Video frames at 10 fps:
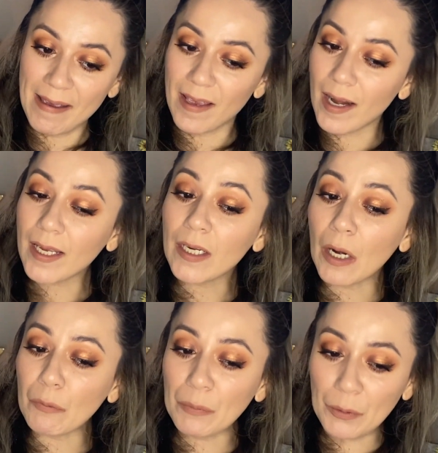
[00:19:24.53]
And I cannot
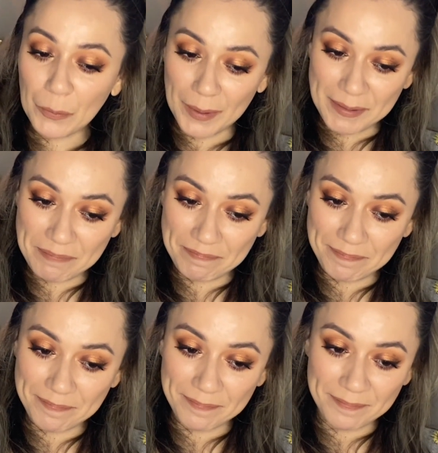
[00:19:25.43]
remove it.
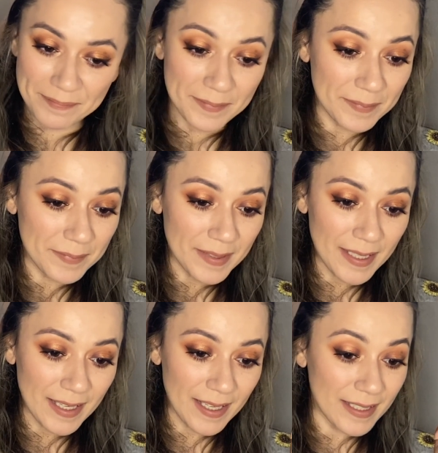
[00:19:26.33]

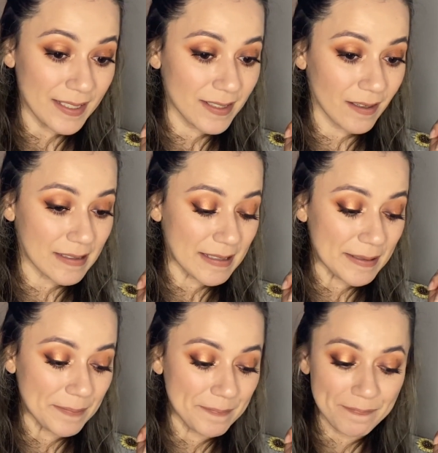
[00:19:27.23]
And it sucks.
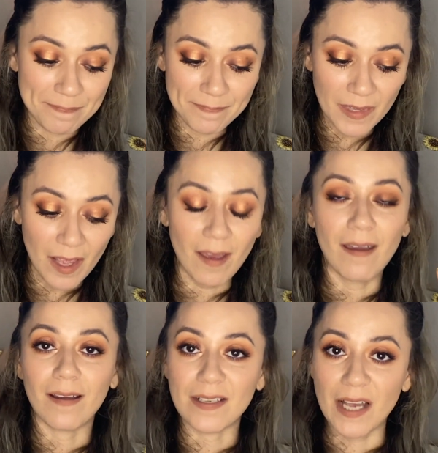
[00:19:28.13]

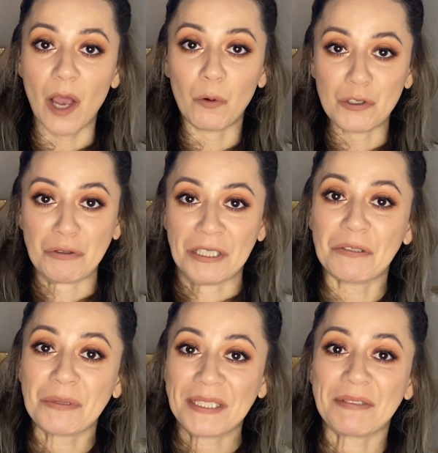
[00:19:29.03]
Because I was really,
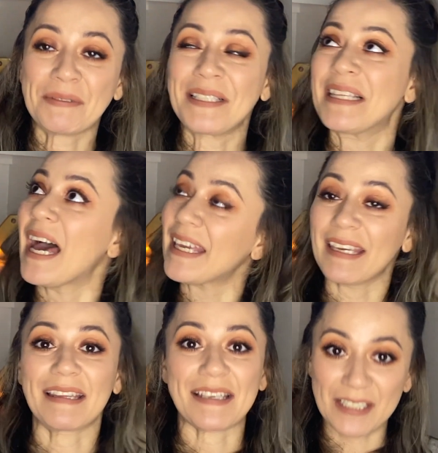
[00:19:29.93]
really, really
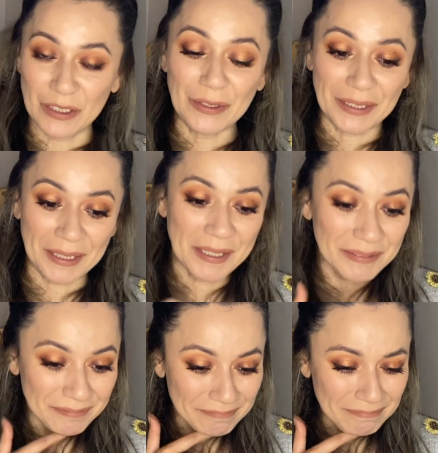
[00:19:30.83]
liking this look.
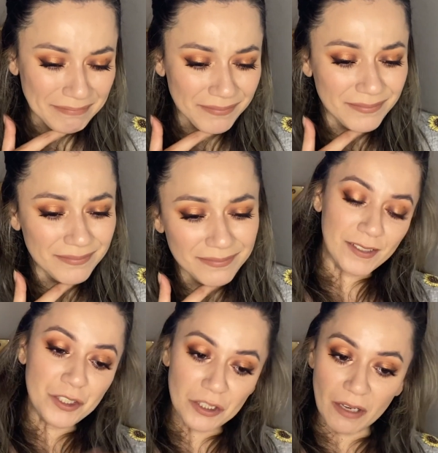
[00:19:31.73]

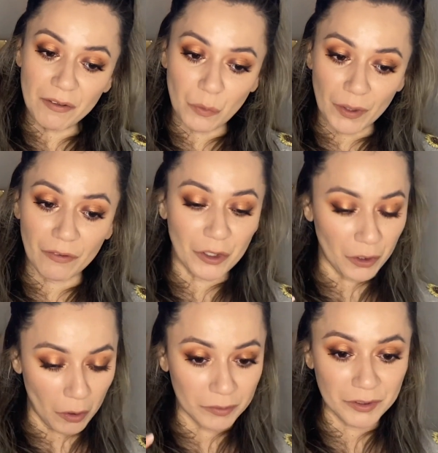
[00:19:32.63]
And you love it whenever, you
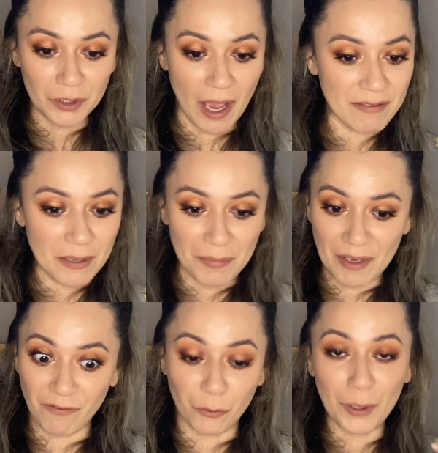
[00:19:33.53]
know, you have
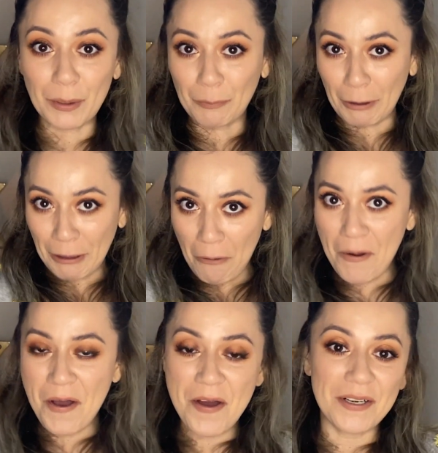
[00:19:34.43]
something really pretty
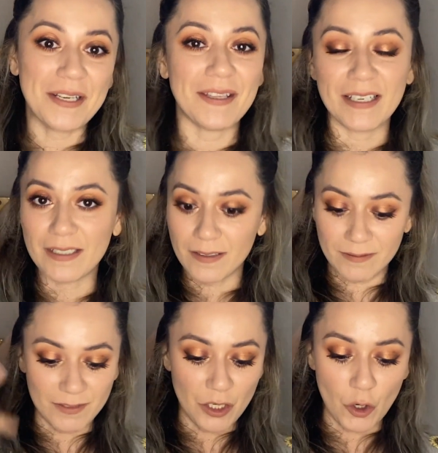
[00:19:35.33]
going on and then,
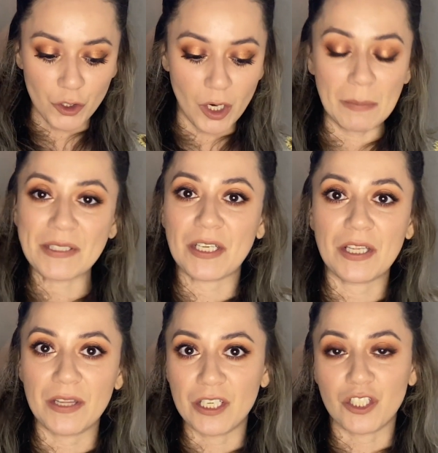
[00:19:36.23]
you know, you're almost done
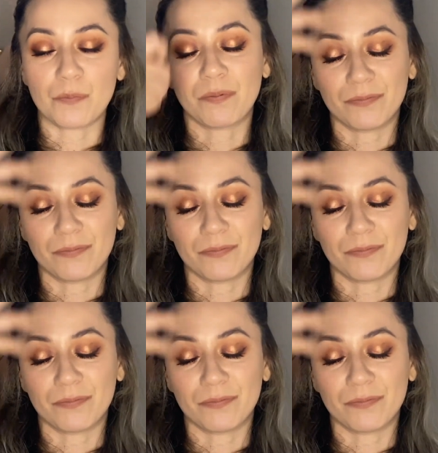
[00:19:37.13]
and then just,